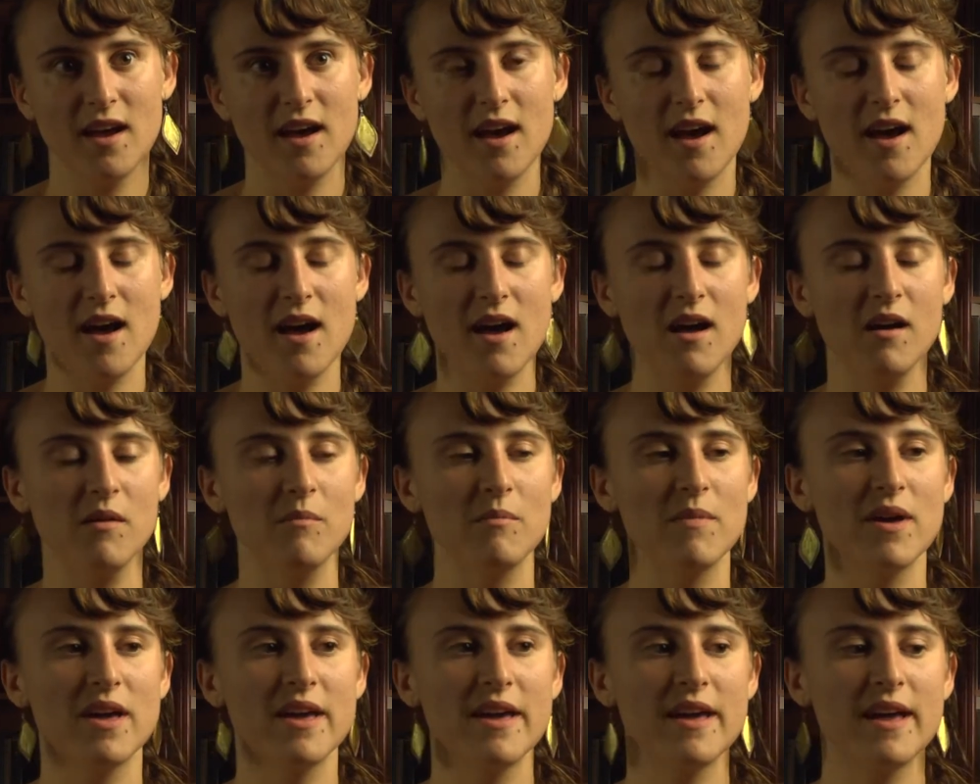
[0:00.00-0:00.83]

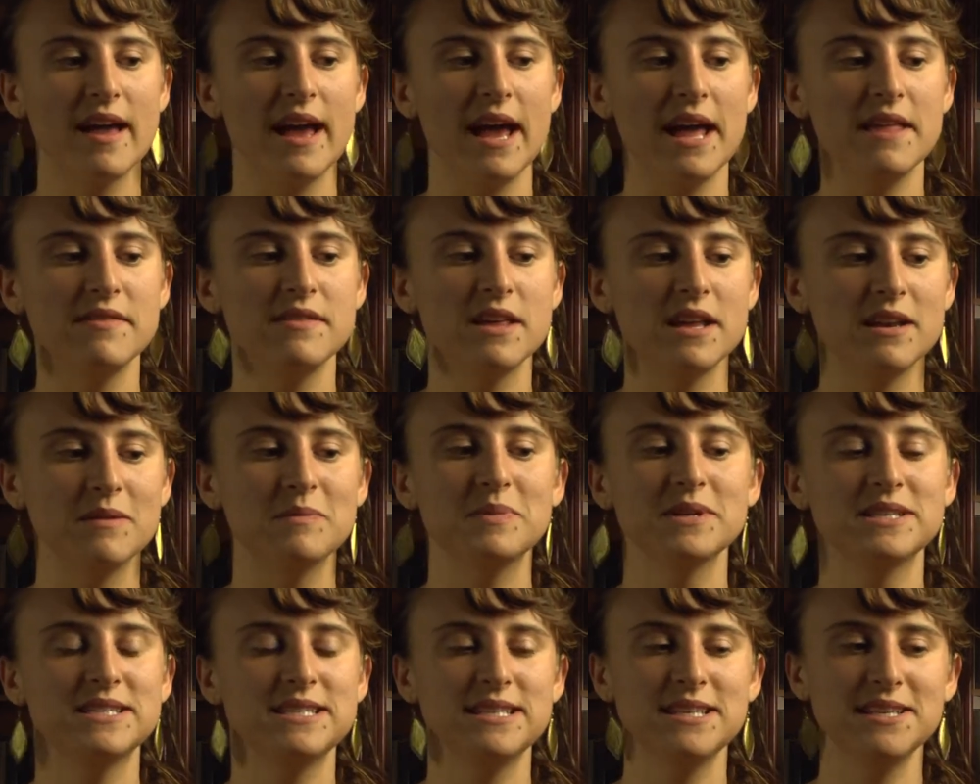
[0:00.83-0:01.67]
Um, and then
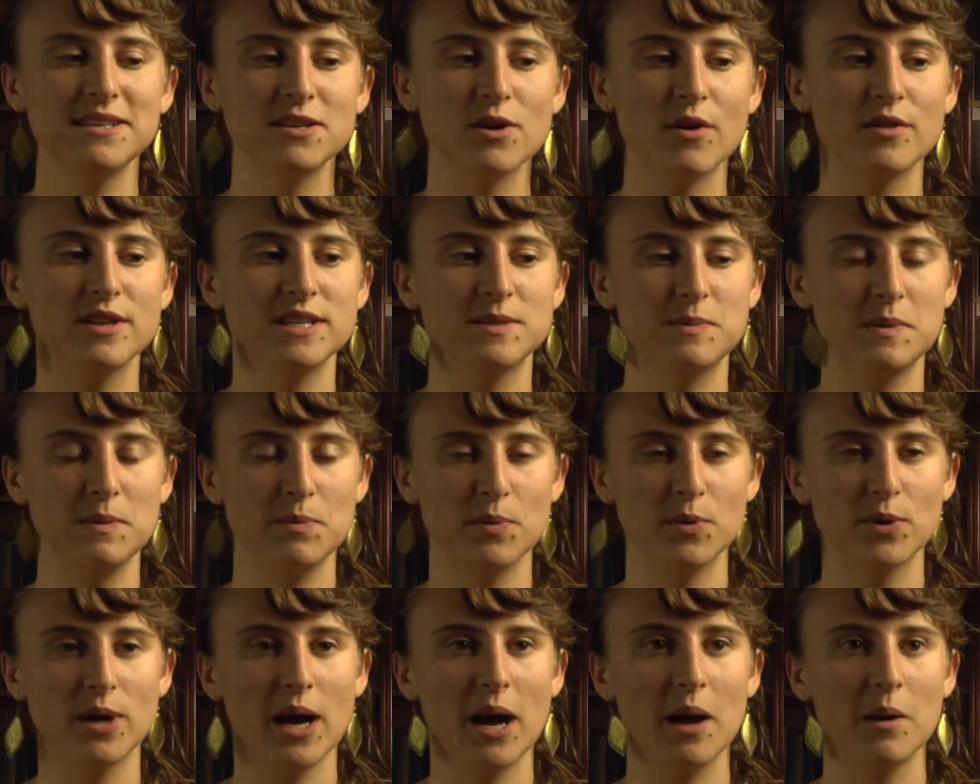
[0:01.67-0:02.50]
but seeing all these
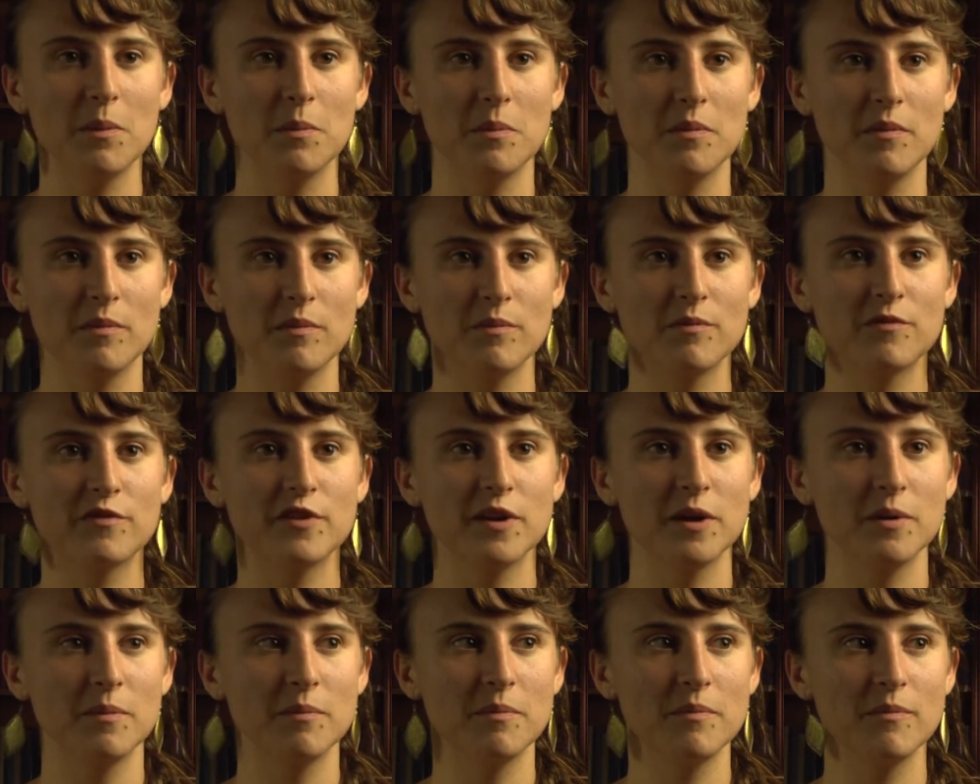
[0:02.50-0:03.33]
people come
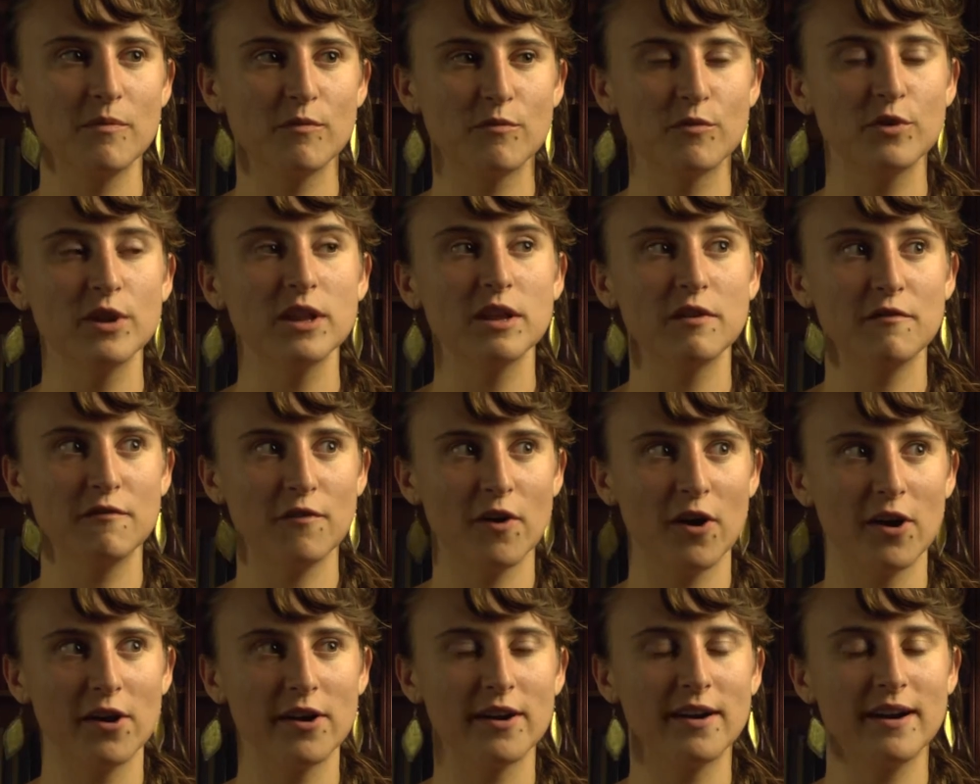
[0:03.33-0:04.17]
from really
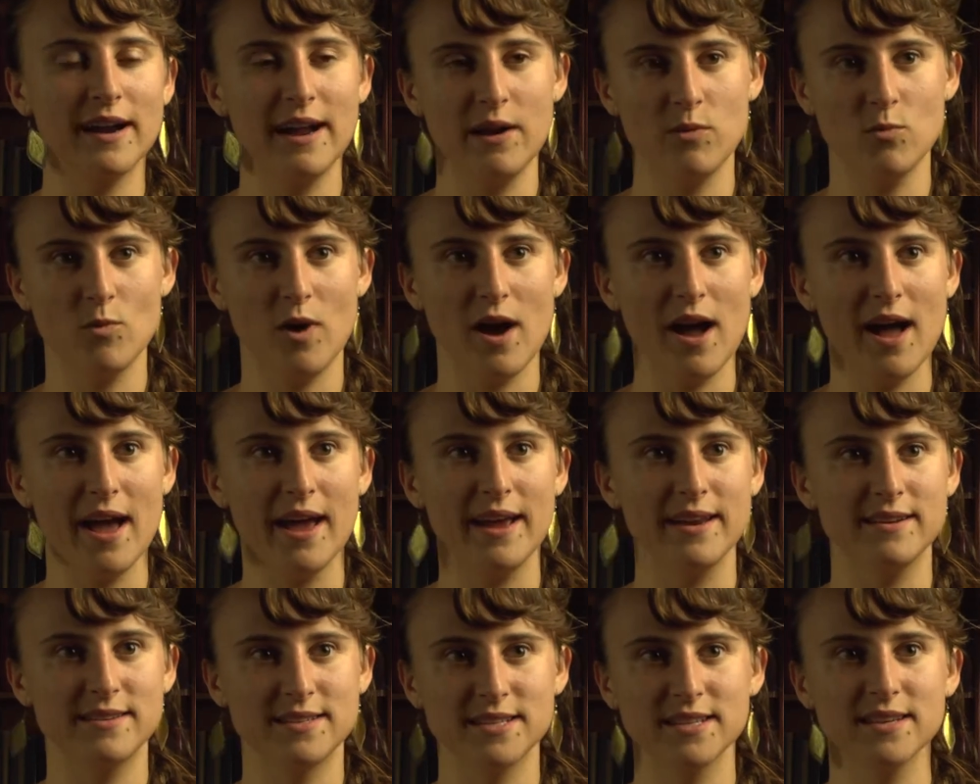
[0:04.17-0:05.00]
far and
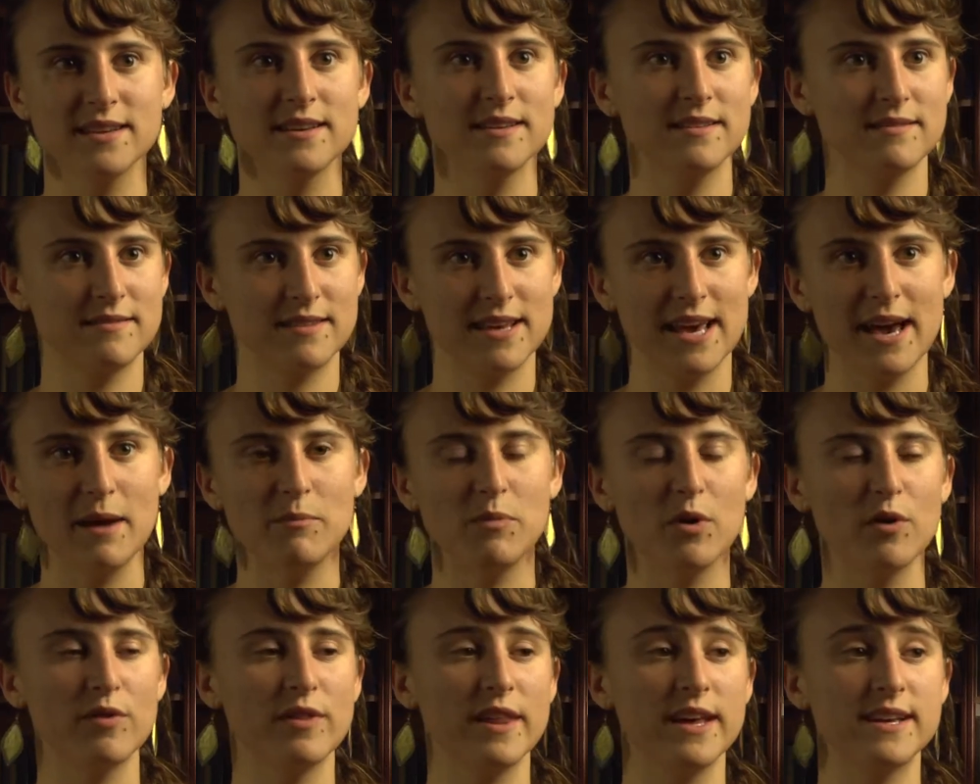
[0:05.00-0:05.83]
wide to yeah
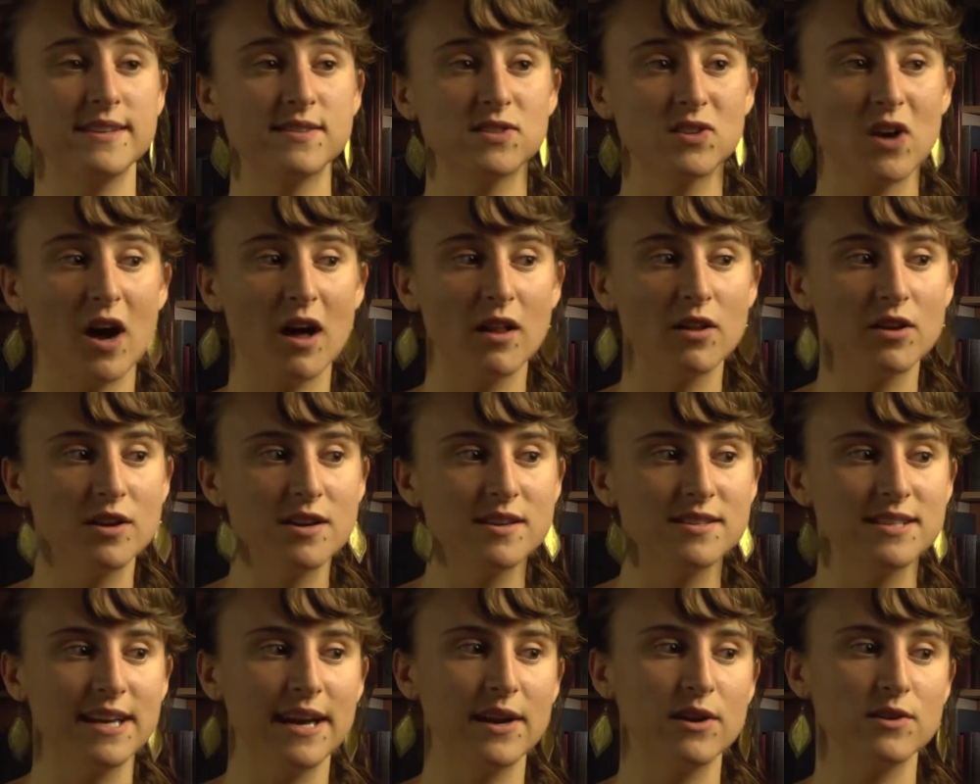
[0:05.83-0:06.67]
both like
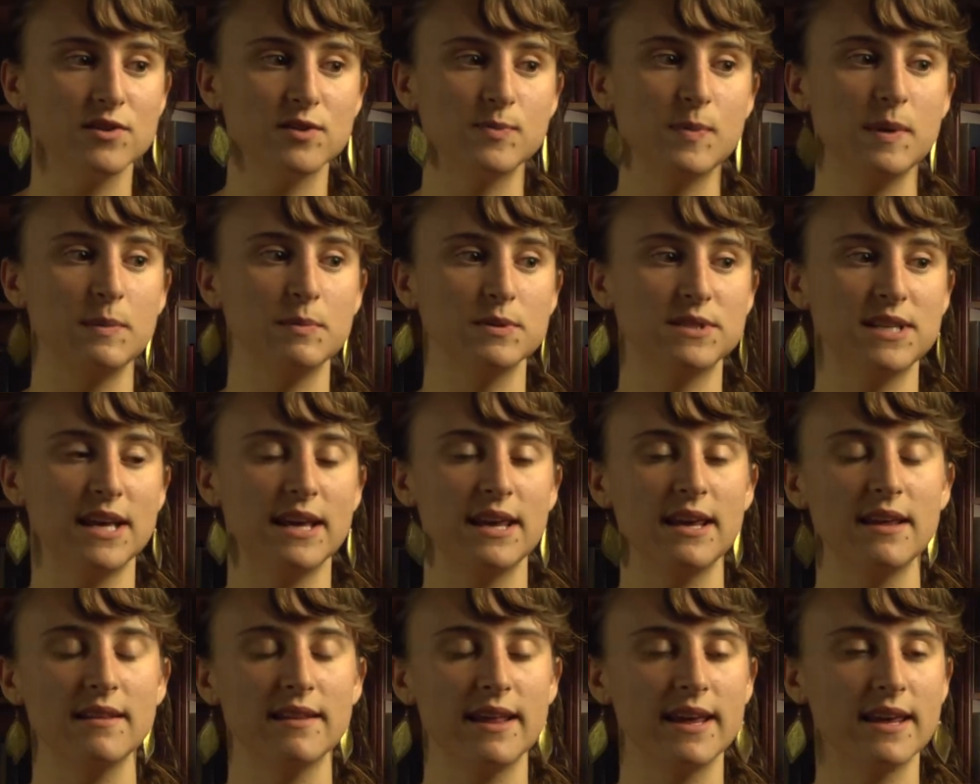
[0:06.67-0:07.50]
scholars and also people
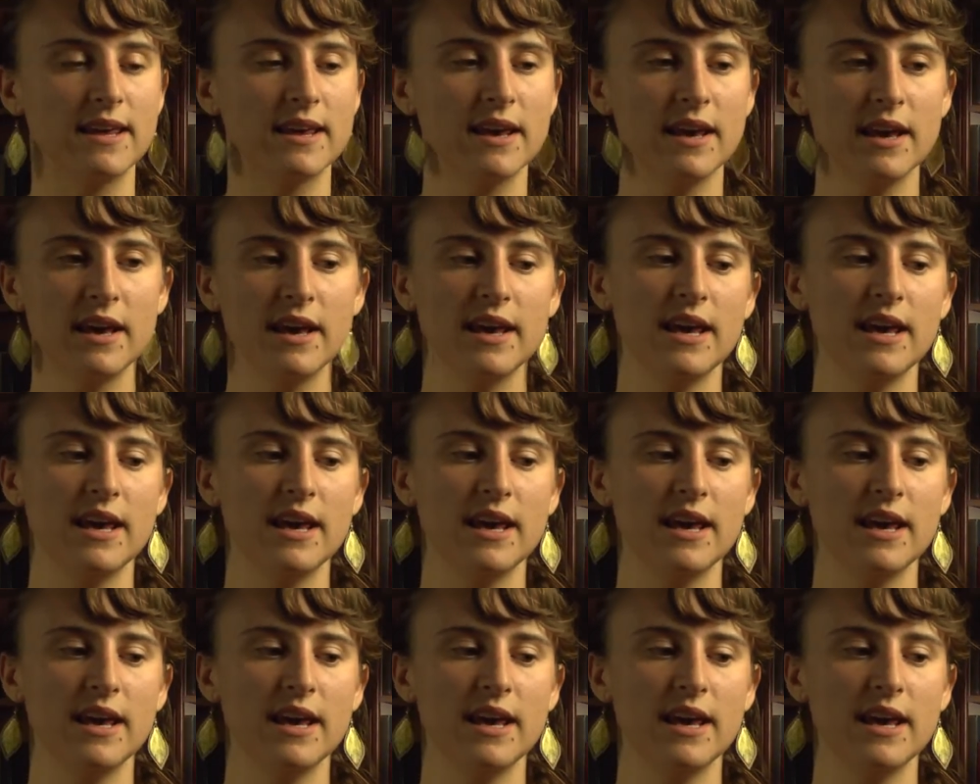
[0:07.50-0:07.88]
taking like